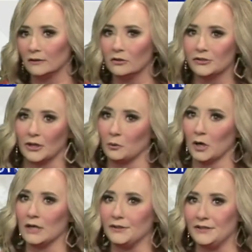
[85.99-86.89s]
and it looks like
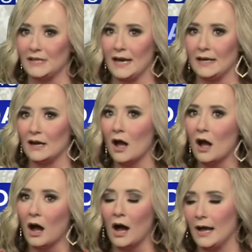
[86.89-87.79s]
we're going to stay
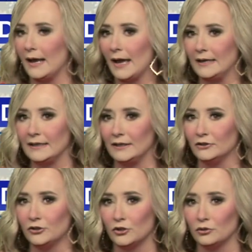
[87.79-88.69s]
hot heading
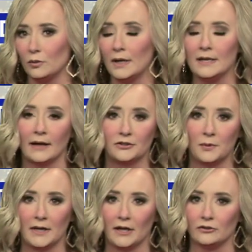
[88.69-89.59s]
into next
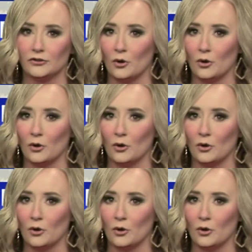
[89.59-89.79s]
weekend.